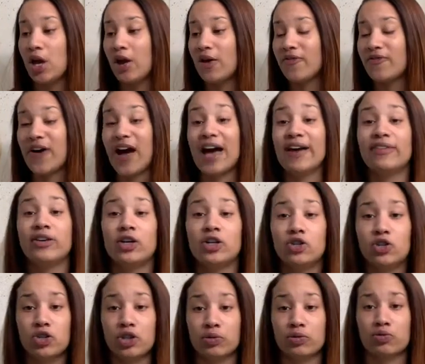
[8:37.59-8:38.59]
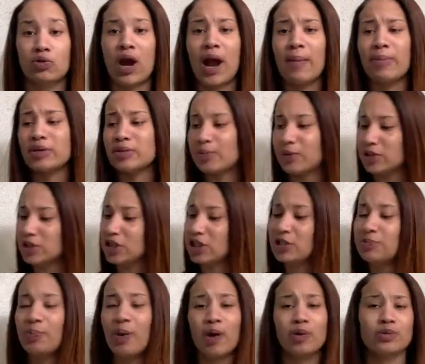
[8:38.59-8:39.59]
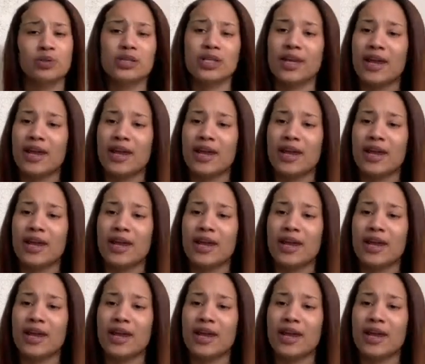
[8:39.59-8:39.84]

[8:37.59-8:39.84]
500 subscribers, but she's posting